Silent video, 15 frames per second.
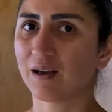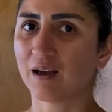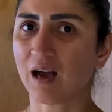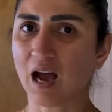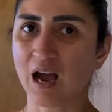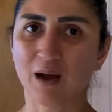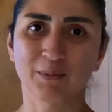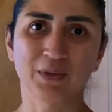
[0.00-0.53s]

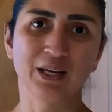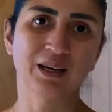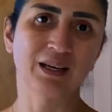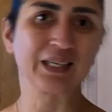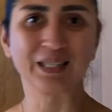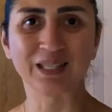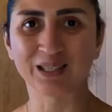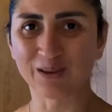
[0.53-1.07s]
hammer
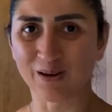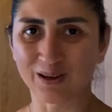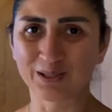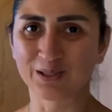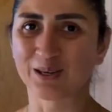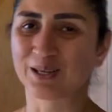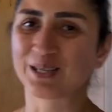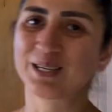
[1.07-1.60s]
and start
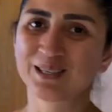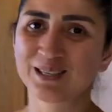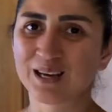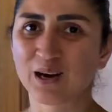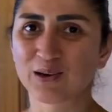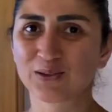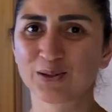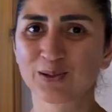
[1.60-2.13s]
knocking
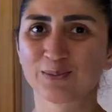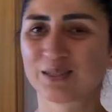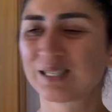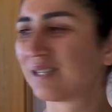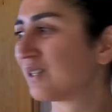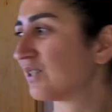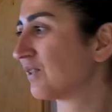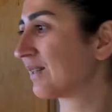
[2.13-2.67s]
down your
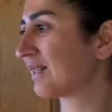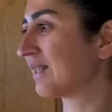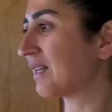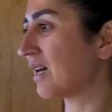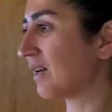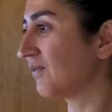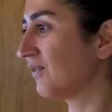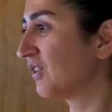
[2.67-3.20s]
building
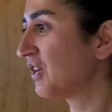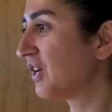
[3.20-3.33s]
yourself.